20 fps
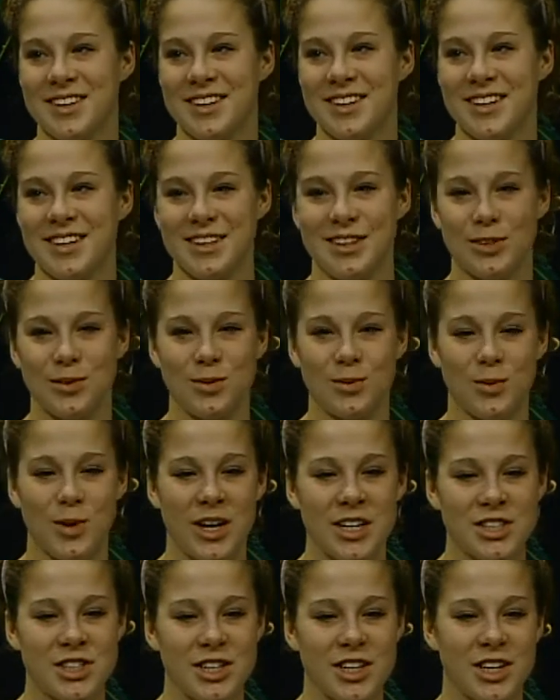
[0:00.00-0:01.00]
You know,
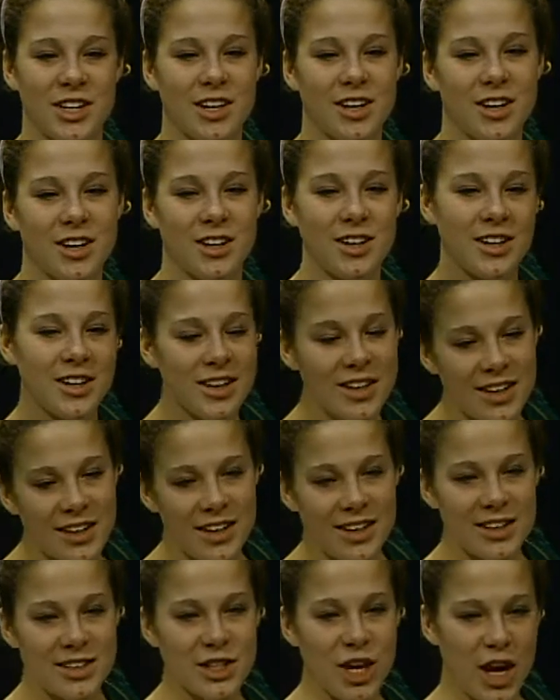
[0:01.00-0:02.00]
watching
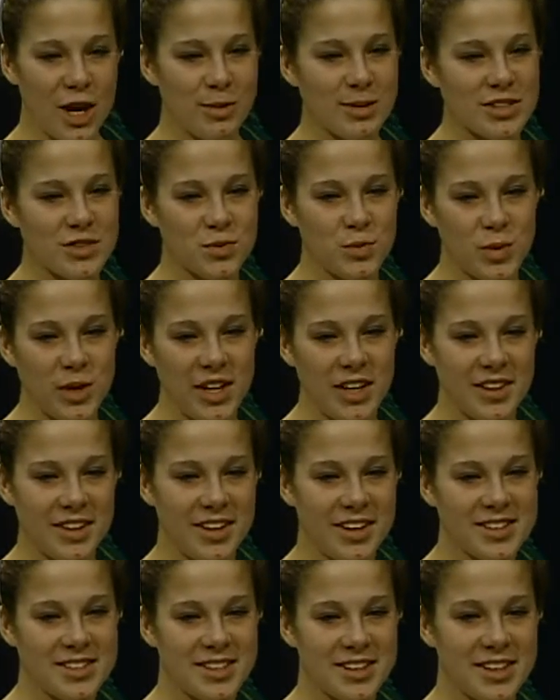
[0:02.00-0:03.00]
documents from
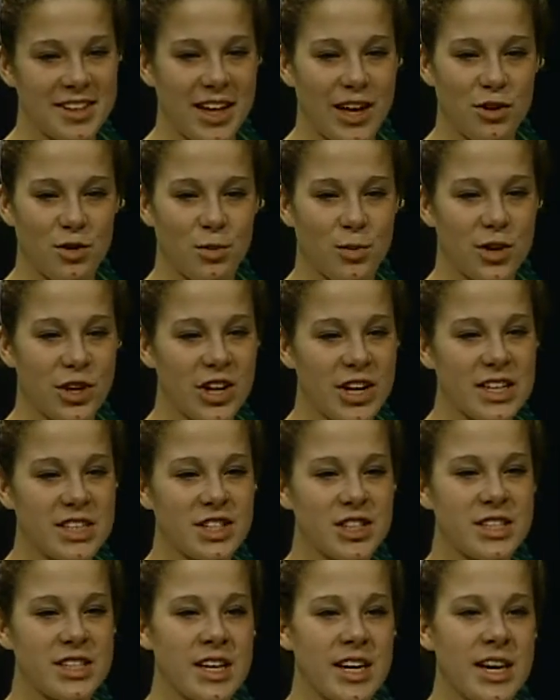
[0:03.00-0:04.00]
WikiLeaks and collateral murder, it's
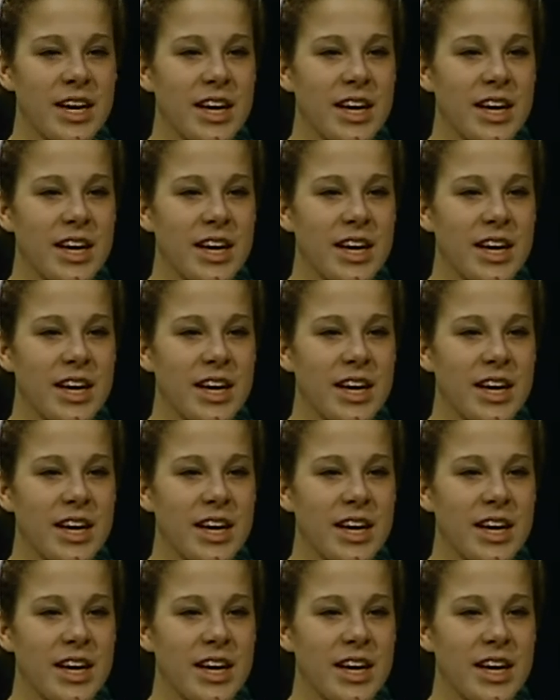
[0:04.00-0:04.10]
just